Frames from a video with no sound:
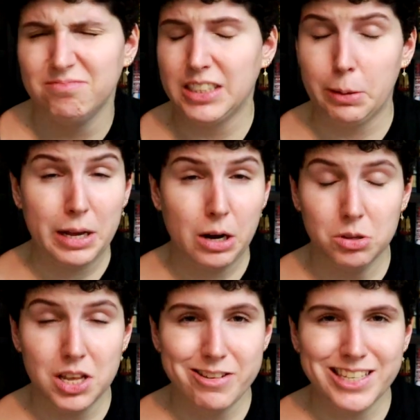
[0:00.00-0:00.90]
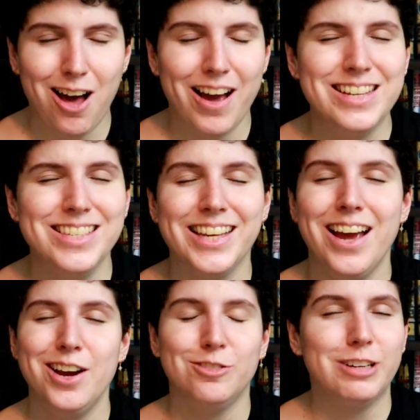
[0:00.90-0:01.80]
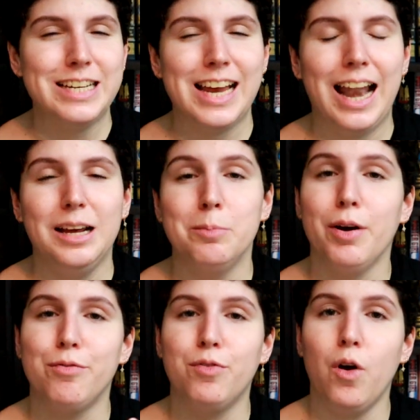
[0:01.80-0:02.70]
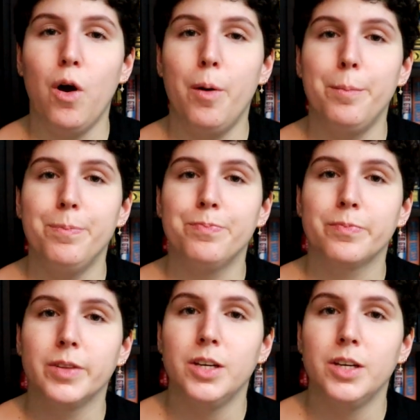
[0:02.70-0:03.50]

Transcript: Something along those lines. Retelling, but from